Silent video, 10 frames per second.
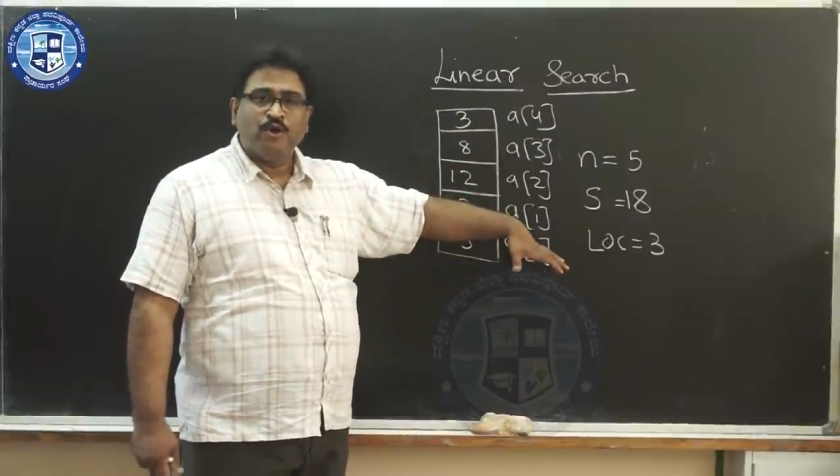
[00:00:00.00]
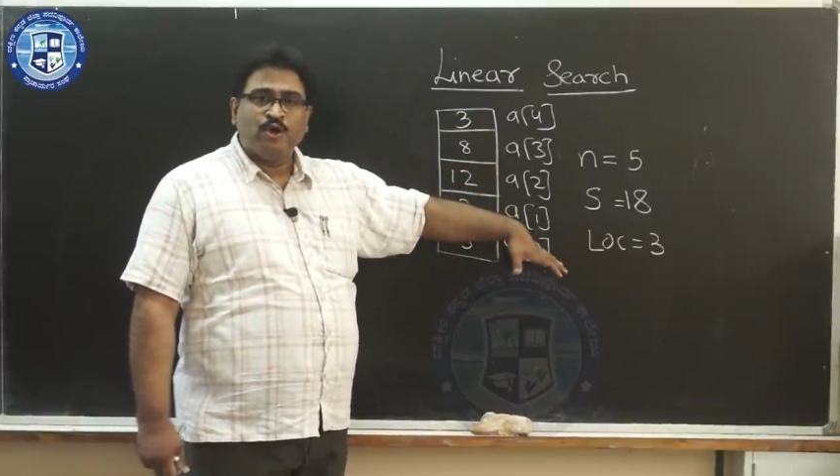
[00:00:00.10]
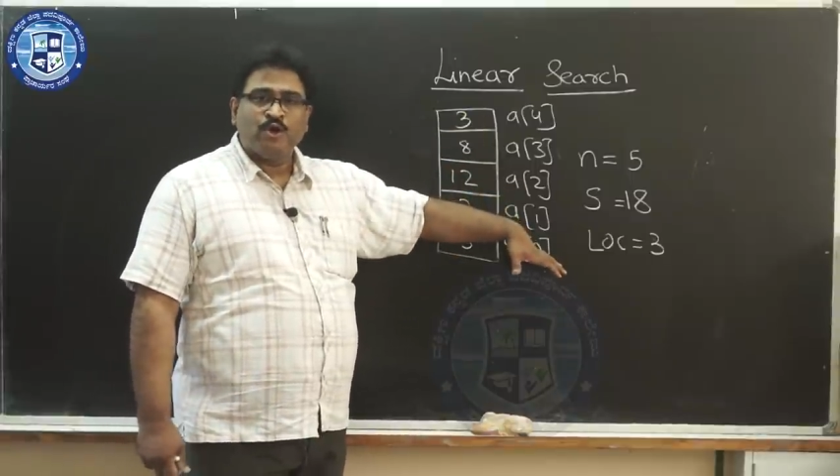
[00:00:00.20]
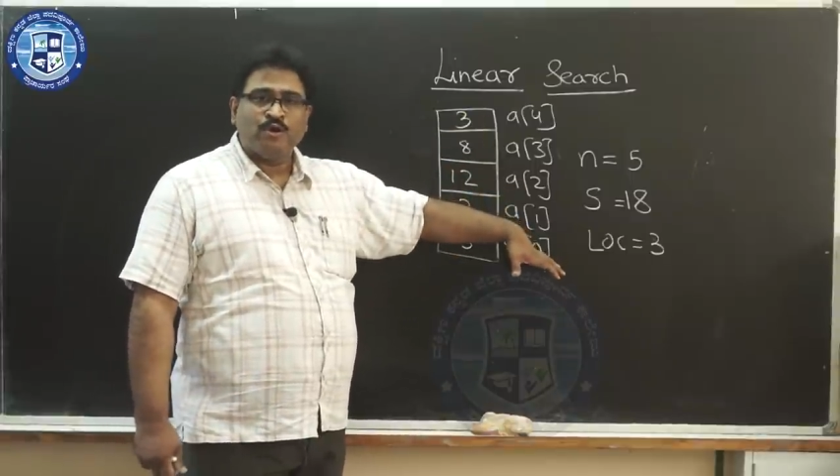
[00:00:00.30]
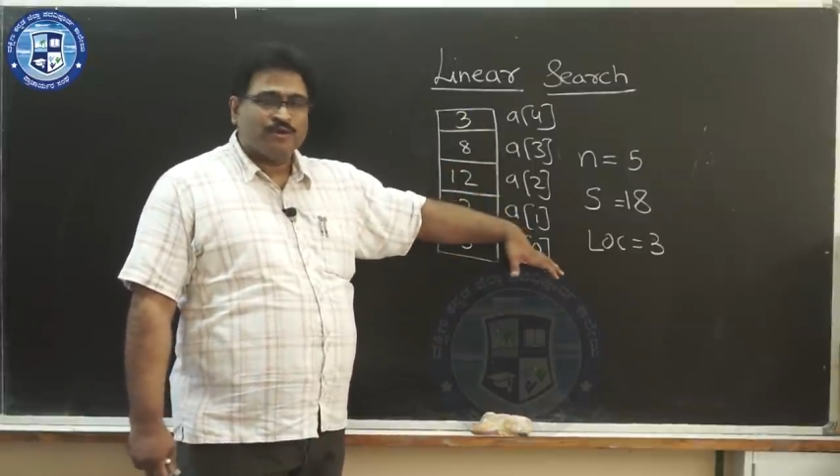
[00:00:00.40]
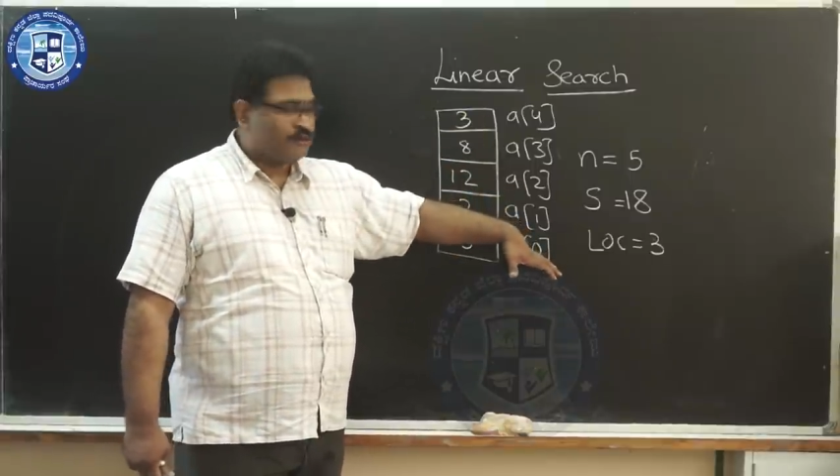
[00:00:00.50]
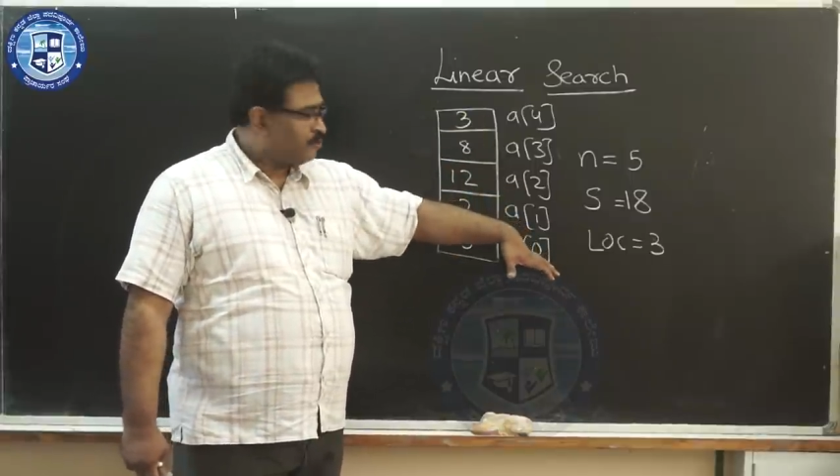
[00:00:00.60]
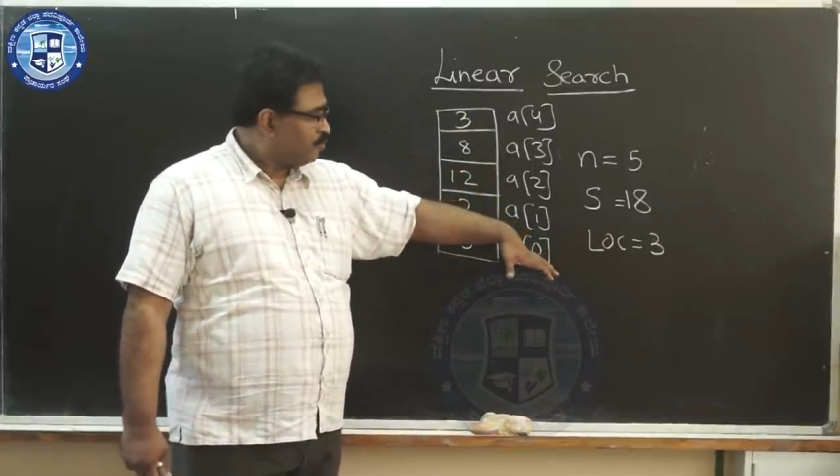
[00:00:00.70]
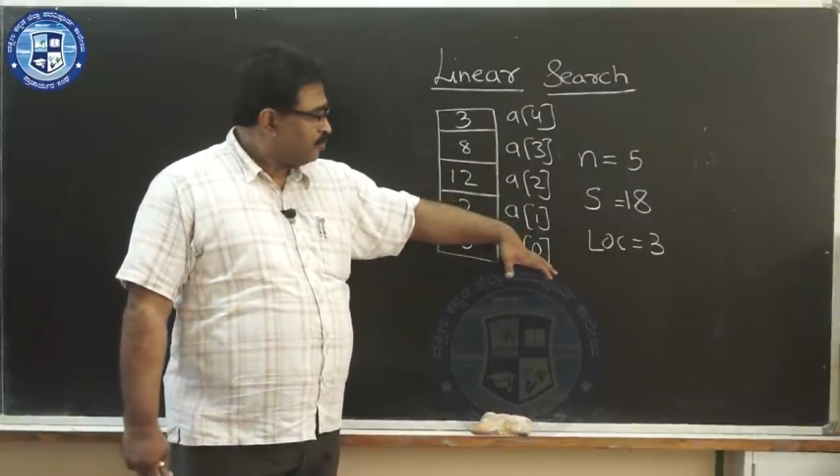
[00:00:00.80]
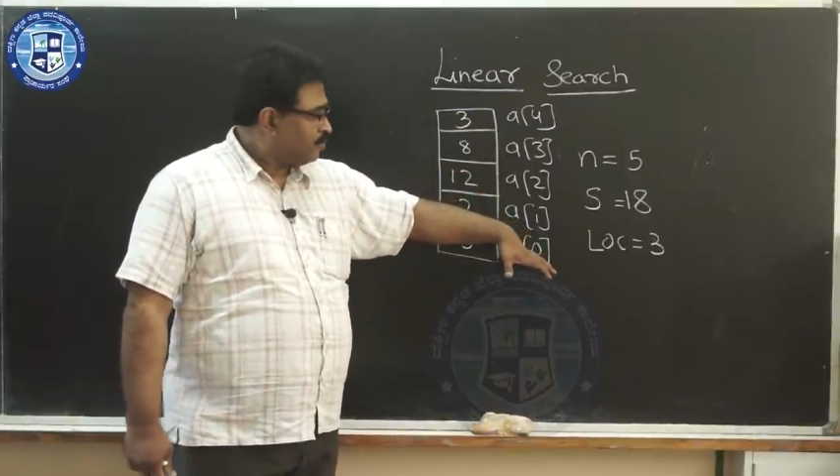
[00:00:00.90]
No
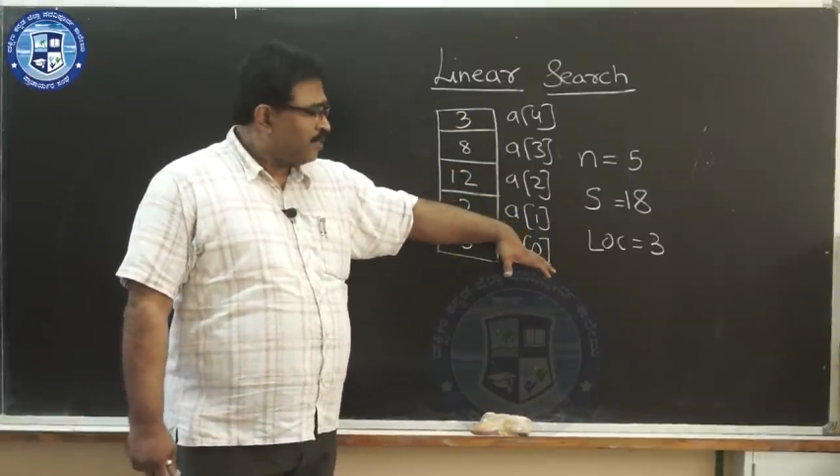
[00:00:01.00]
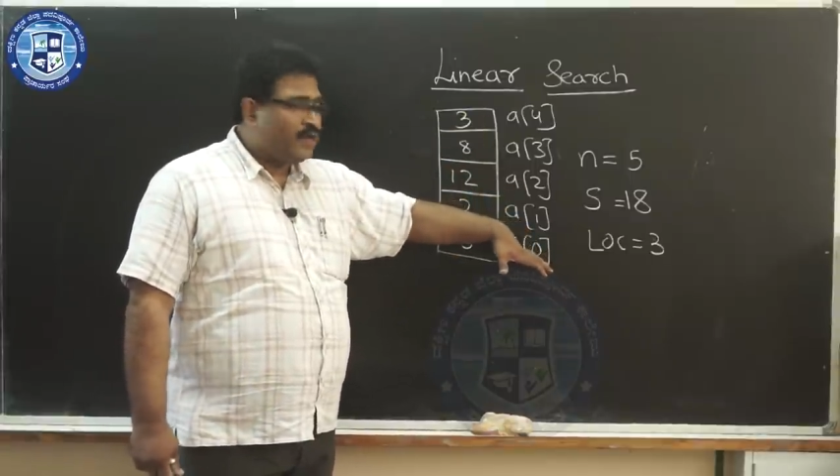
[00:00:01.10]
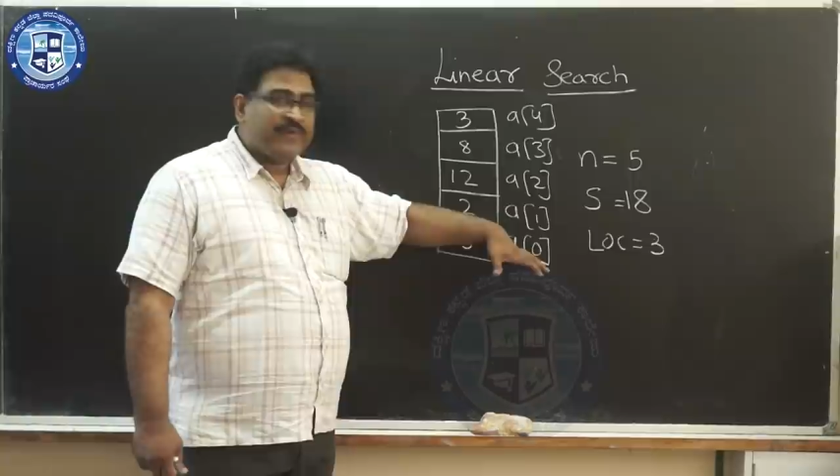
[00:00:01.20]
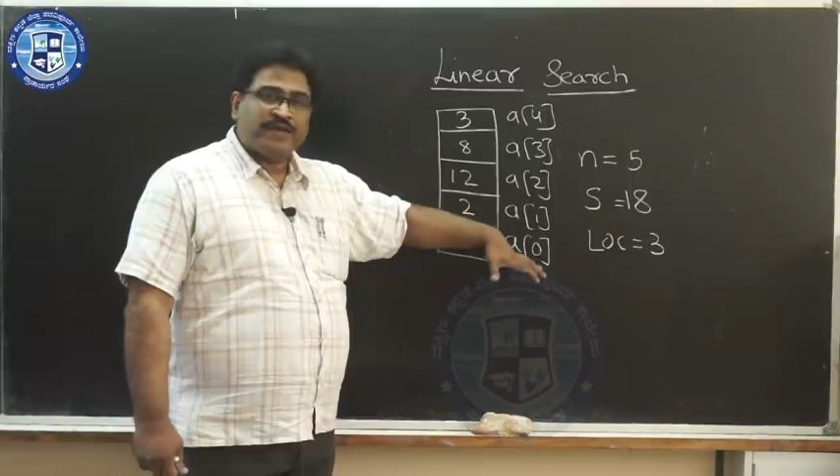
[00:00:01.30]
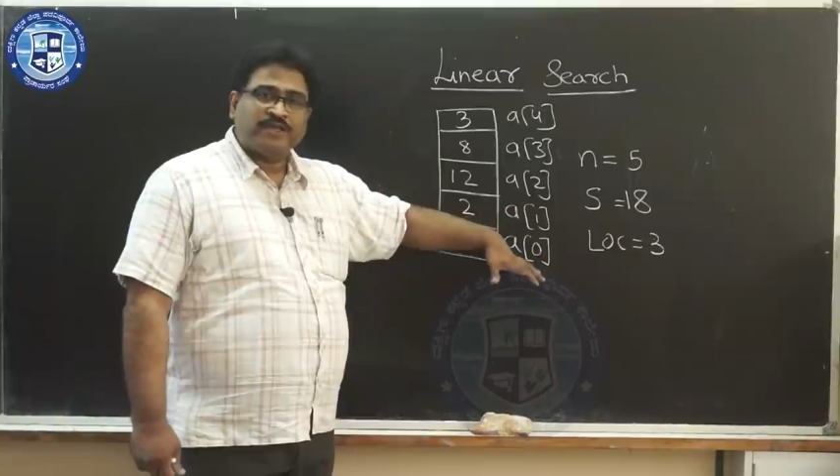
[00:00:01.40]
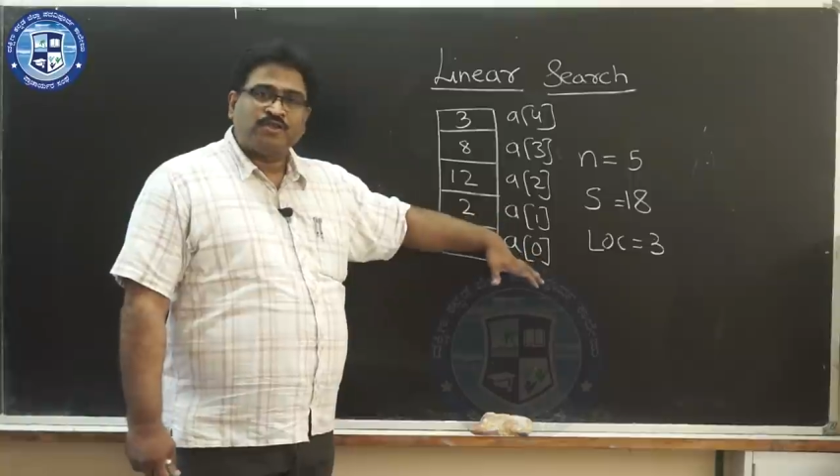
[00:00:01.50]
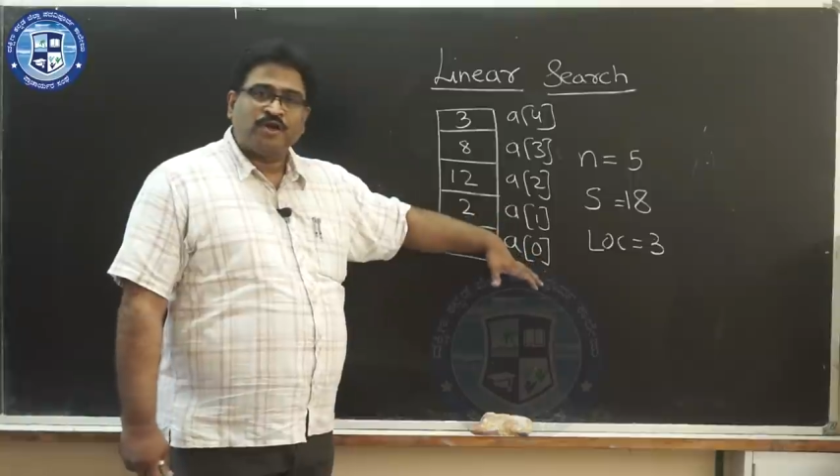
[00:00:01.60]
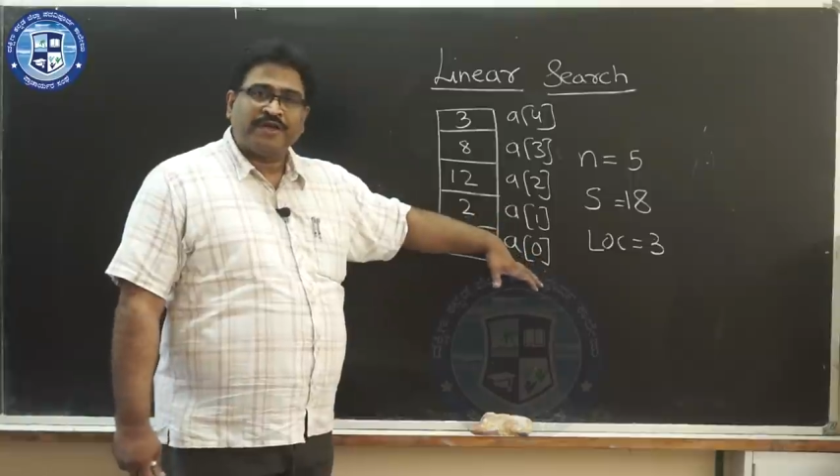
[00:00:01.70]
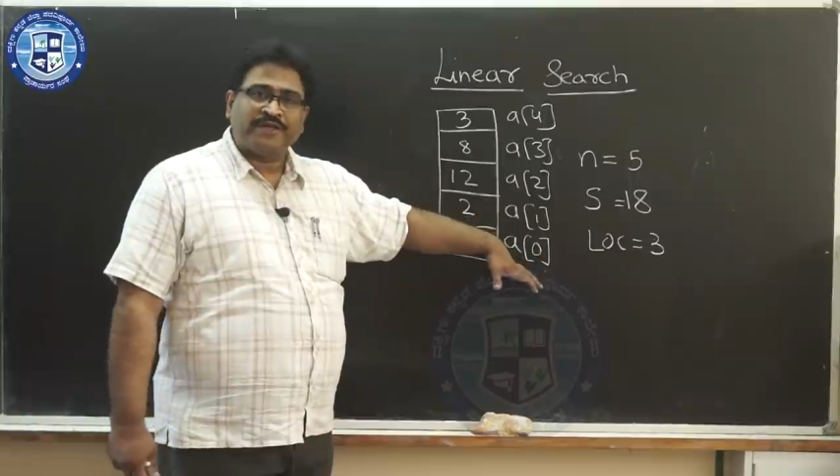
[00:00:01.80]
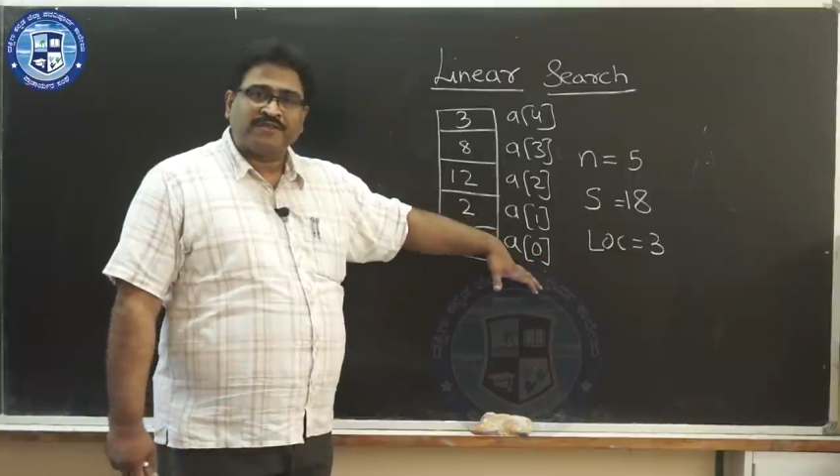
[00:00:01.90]
the element does
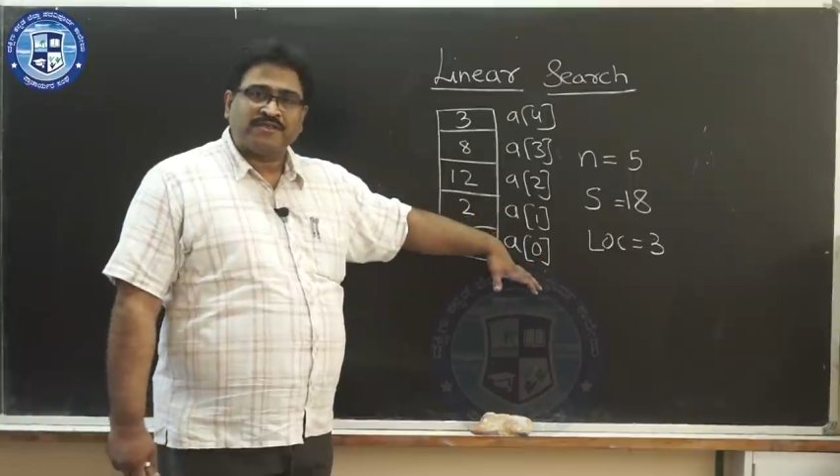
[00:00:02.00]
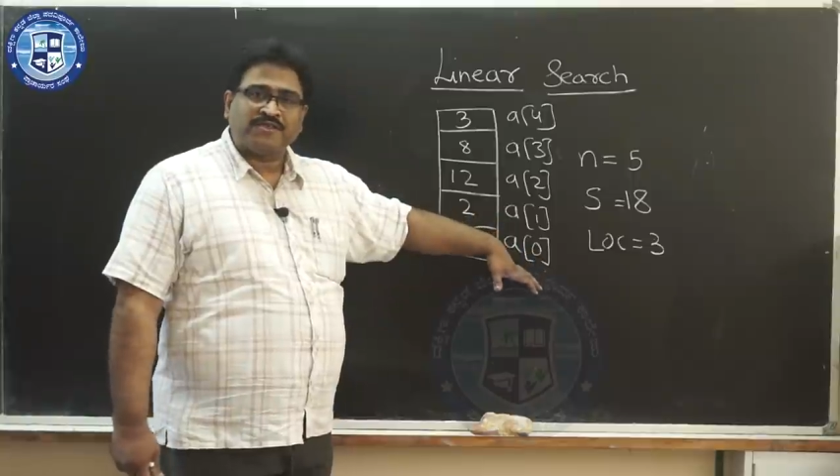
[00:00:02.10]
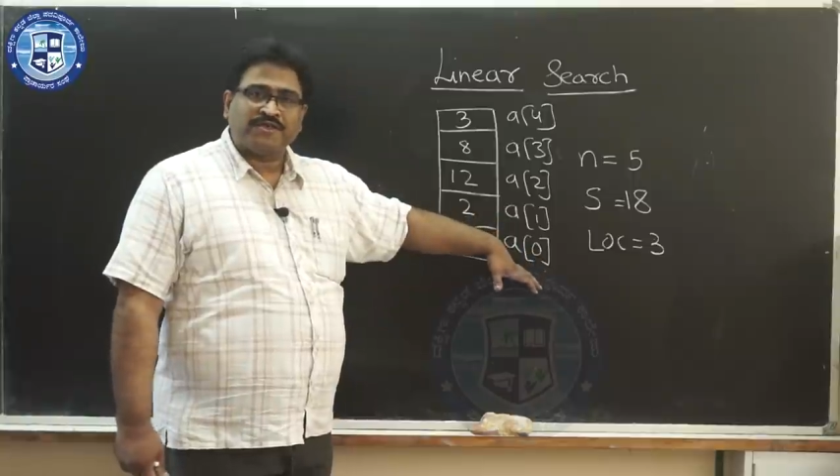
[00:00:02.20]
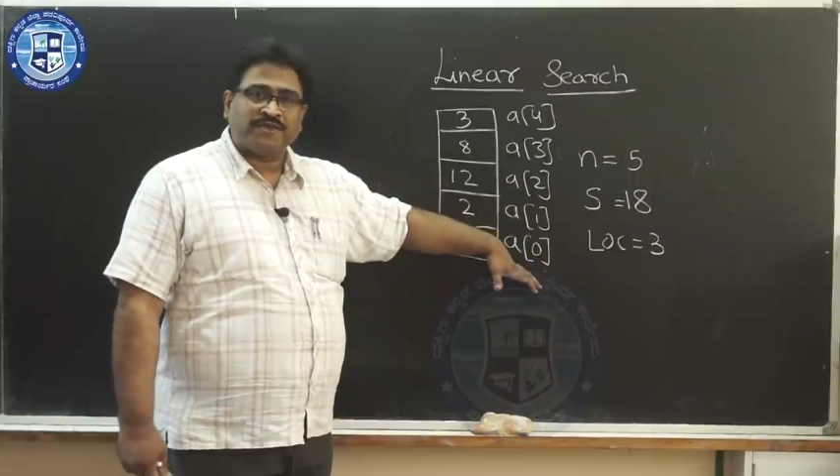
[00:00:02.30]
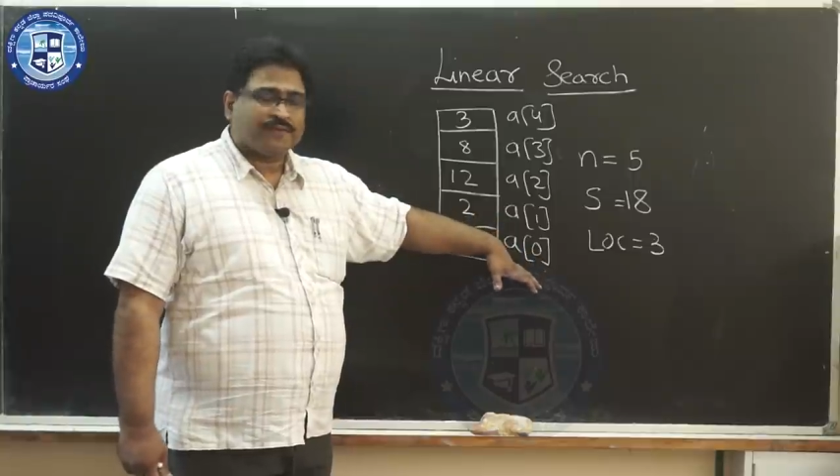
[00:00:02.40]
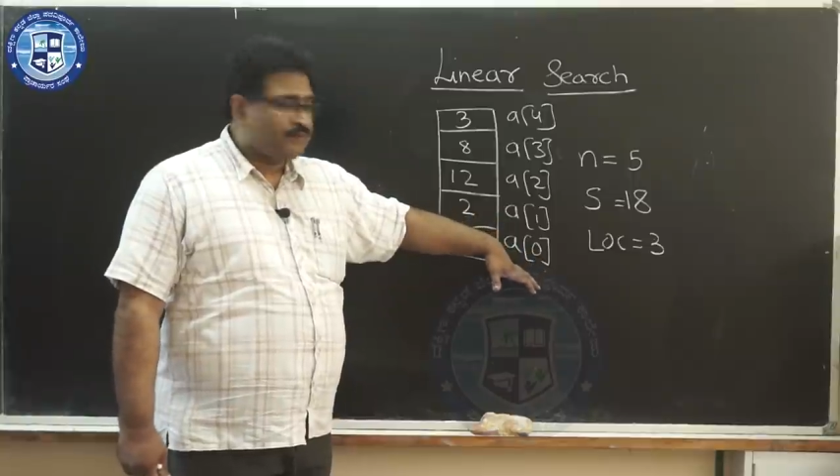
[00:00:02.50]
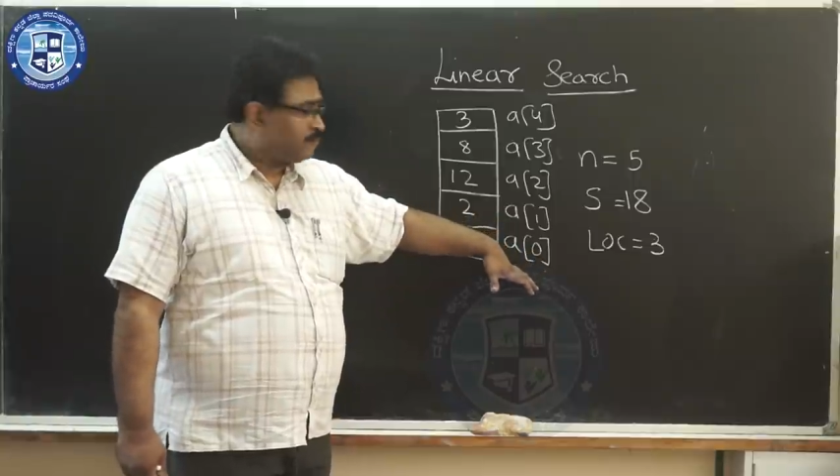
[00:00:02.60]
not exist here.